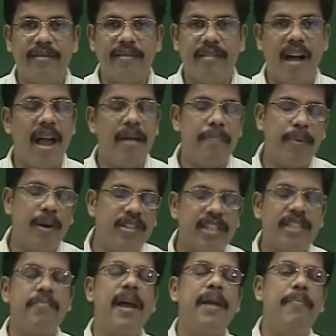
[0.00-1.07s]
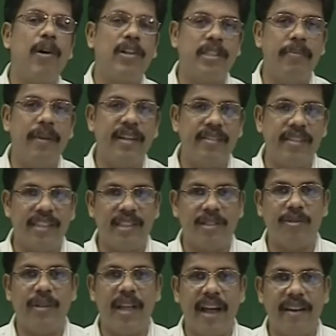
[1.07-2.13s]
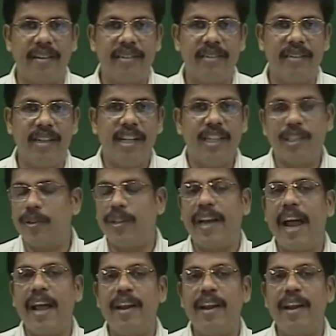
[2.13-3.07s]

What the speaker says: I project my possibilities to that, so that I